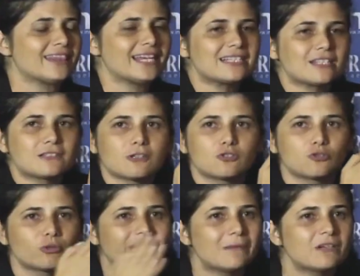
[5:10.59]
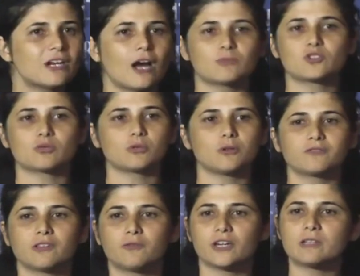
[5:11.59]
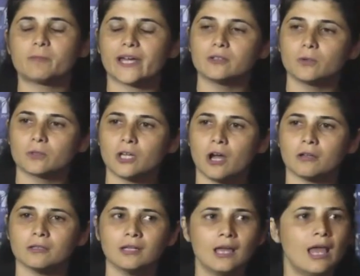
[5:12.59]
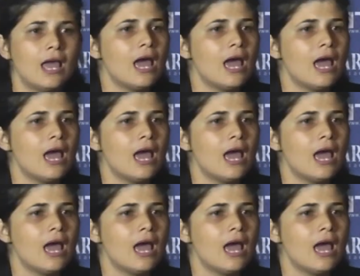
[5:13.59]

And this is a dream come true of David Ben Gurion.